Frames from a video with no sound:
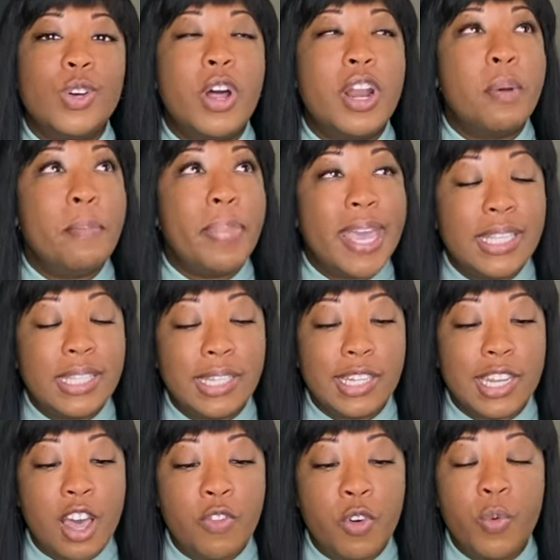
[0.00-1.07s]
on a basic
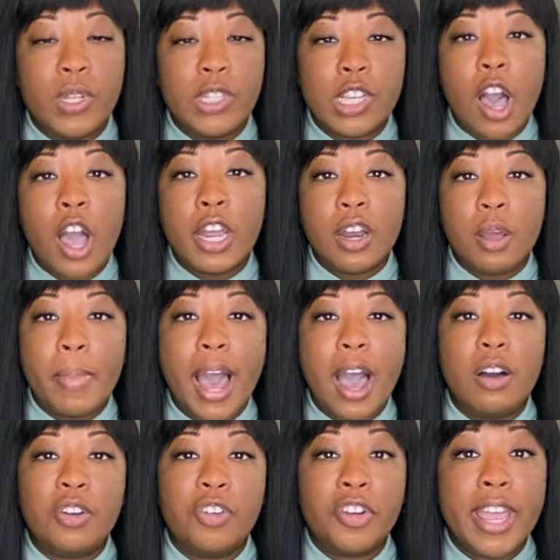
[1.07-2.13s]
level when talking
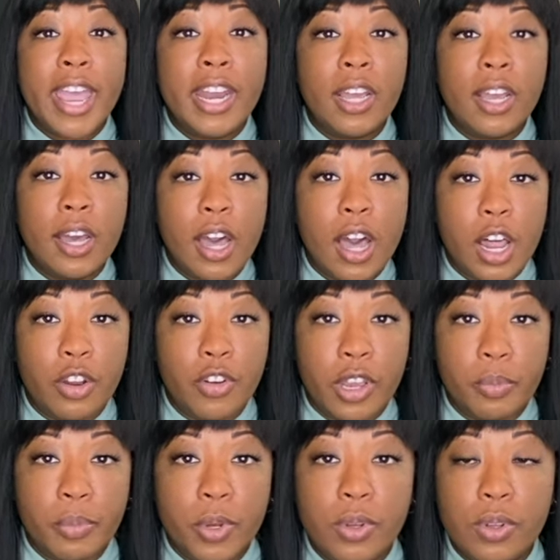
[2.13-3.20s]
about creating
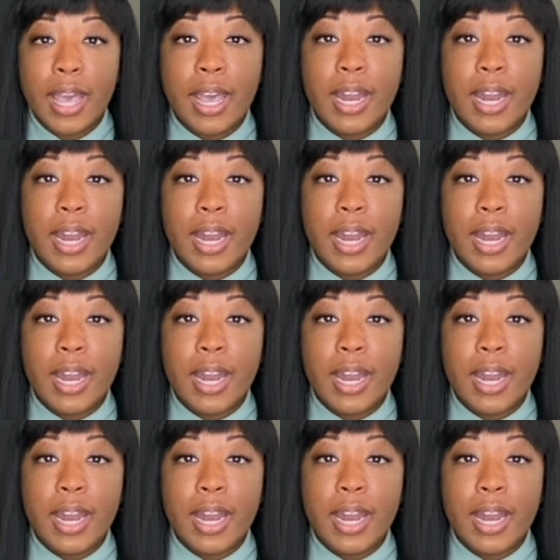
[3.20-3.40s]
coloring books,